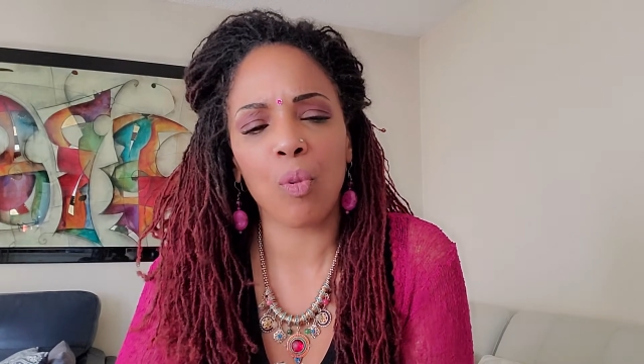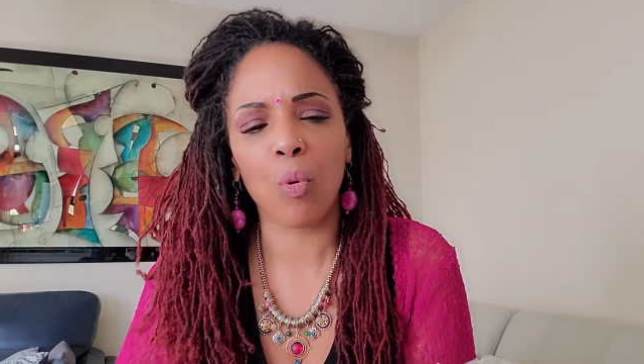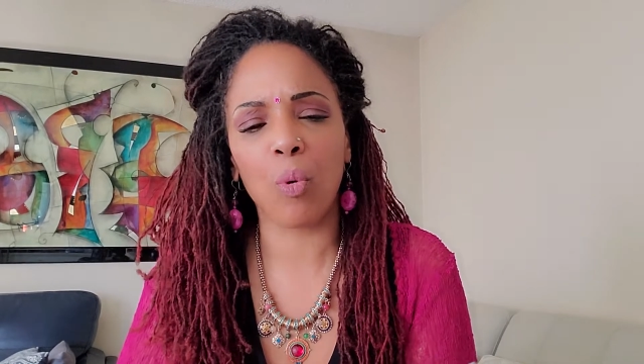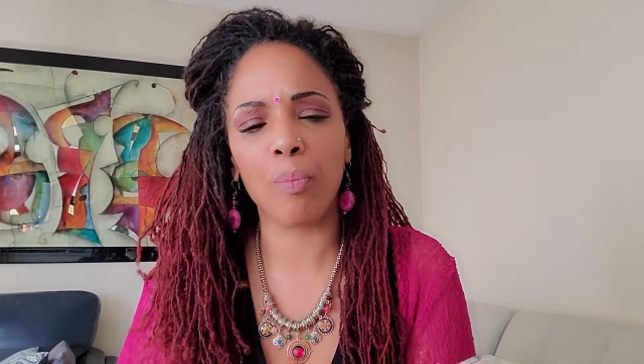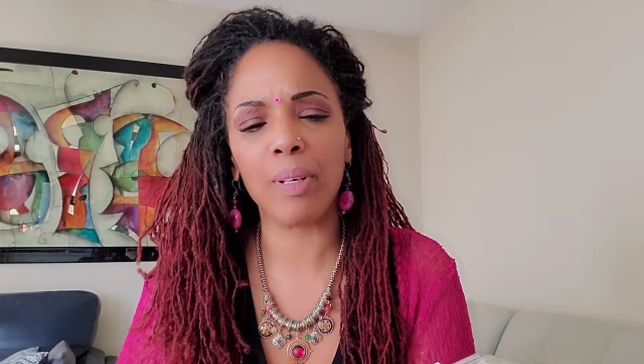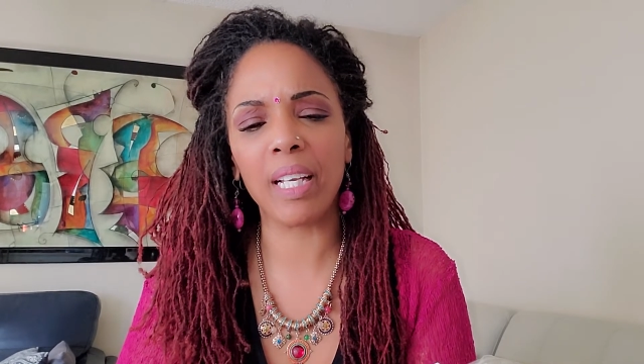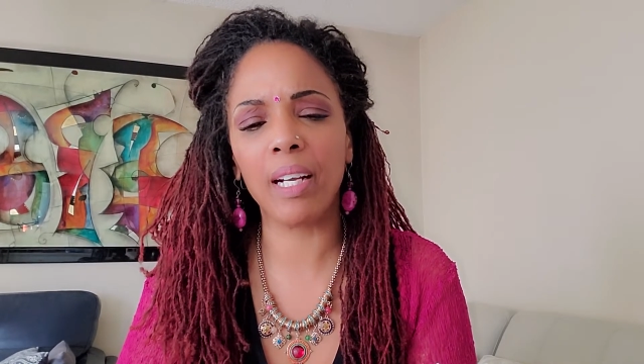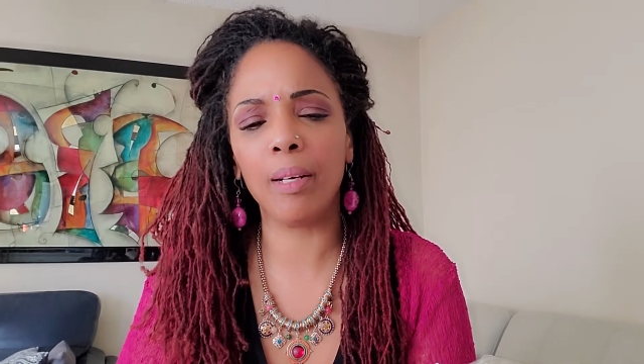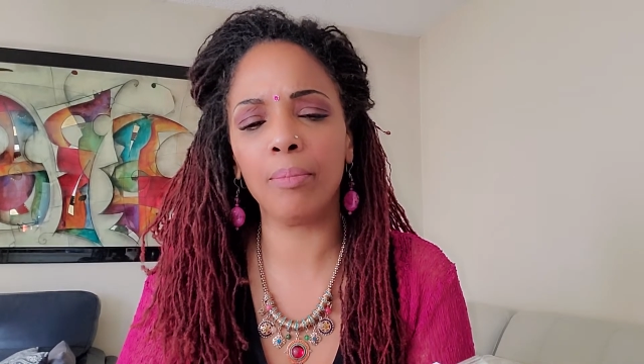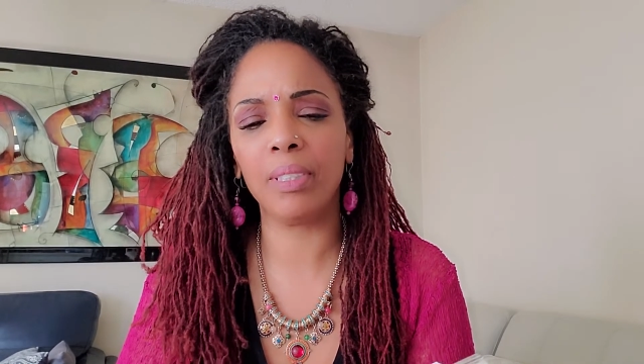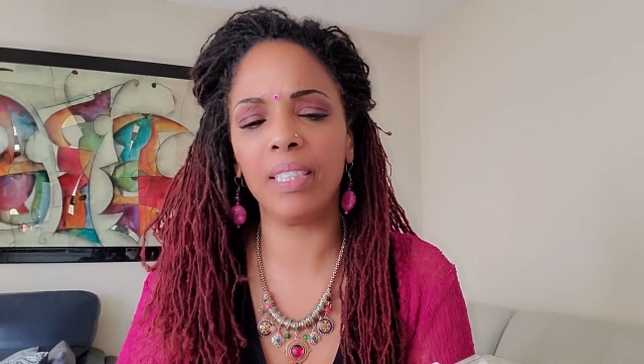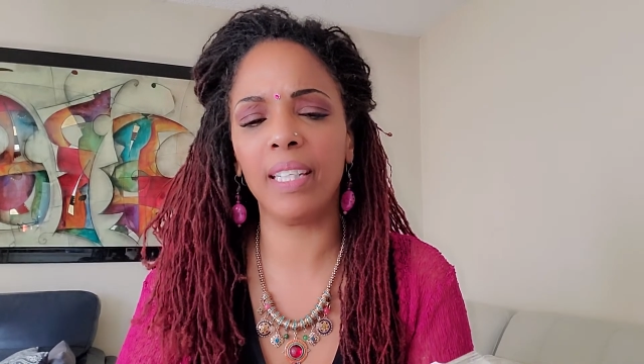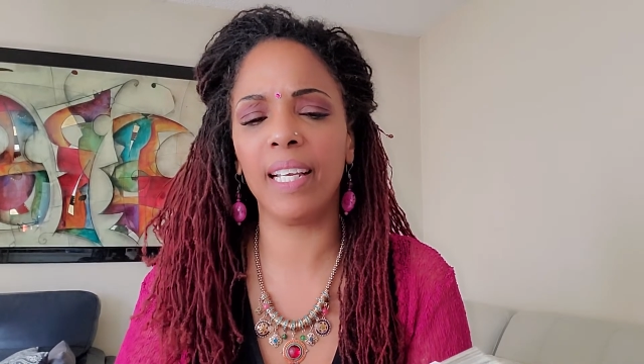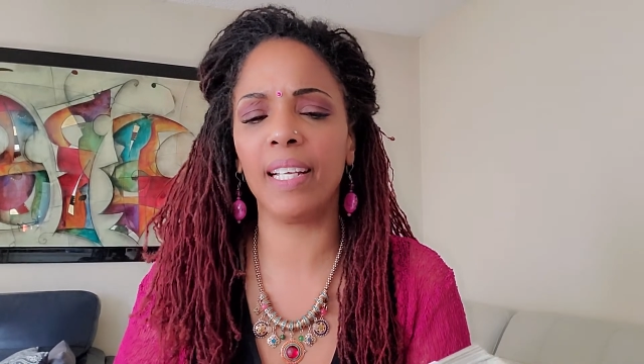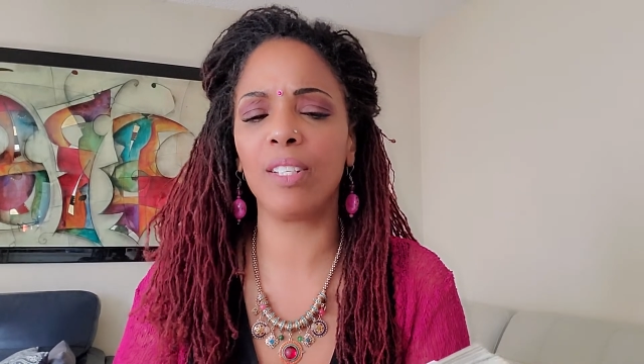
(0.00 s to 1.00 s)
or become
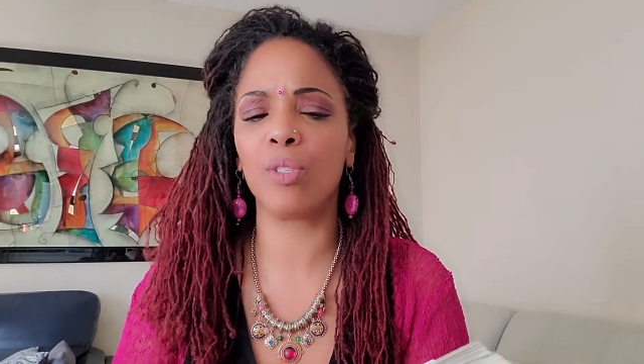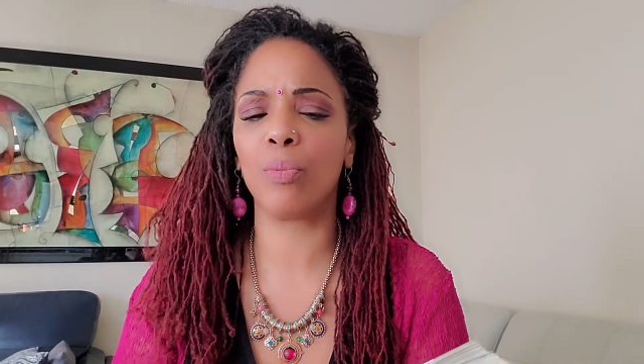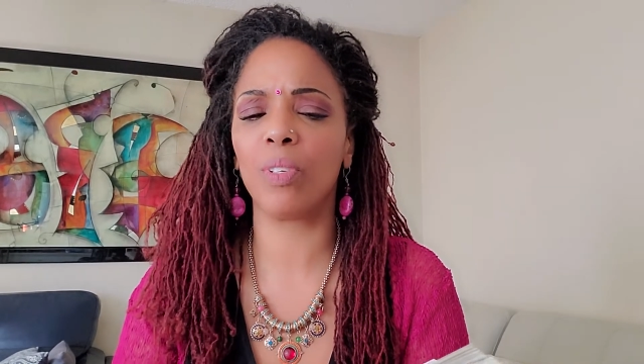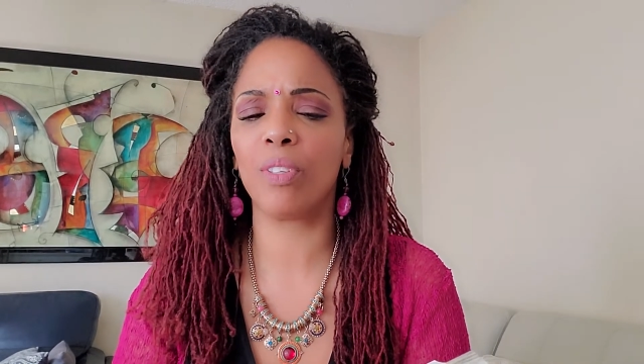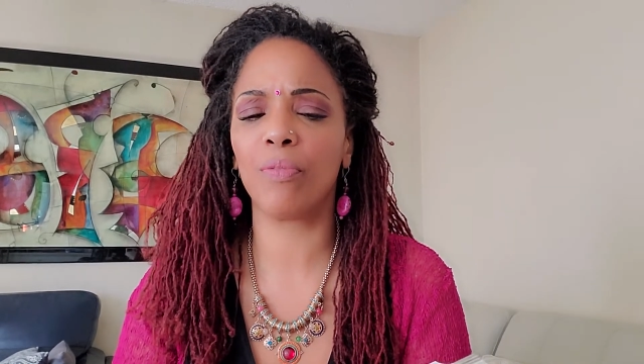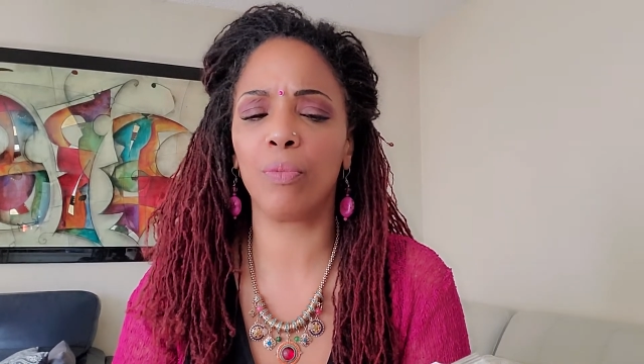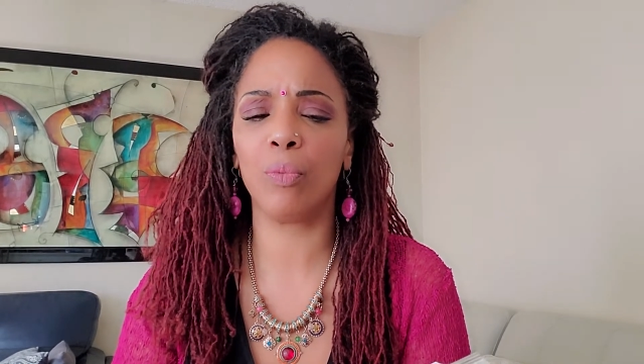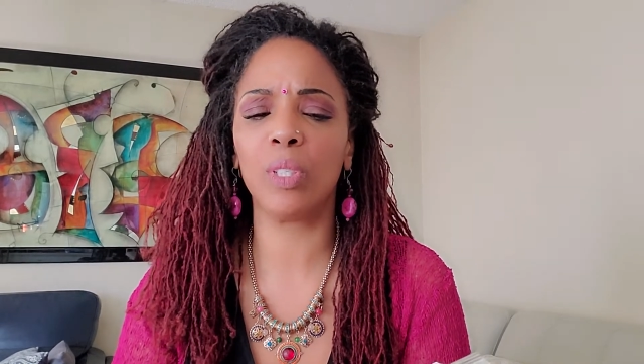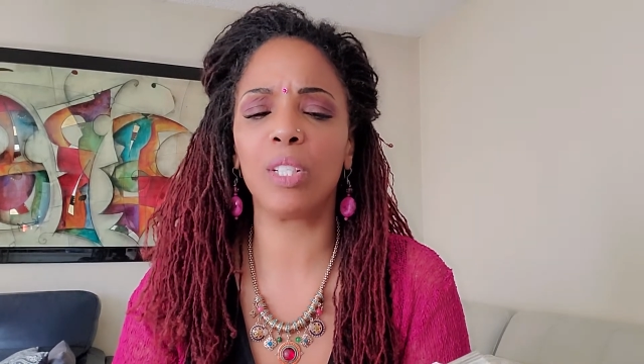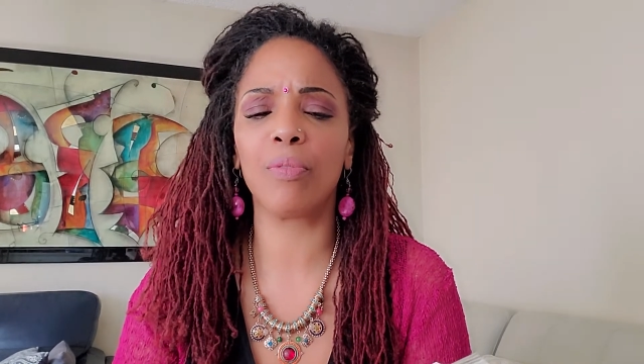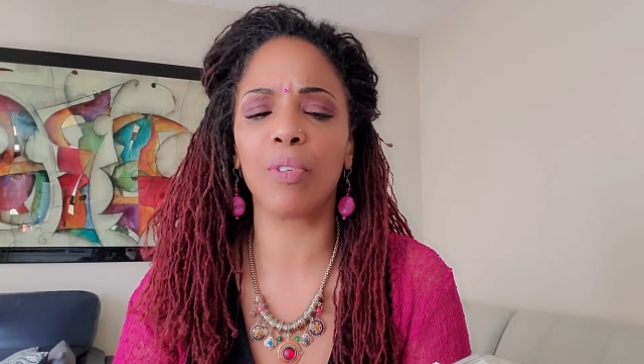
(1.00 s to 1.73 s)
tense, which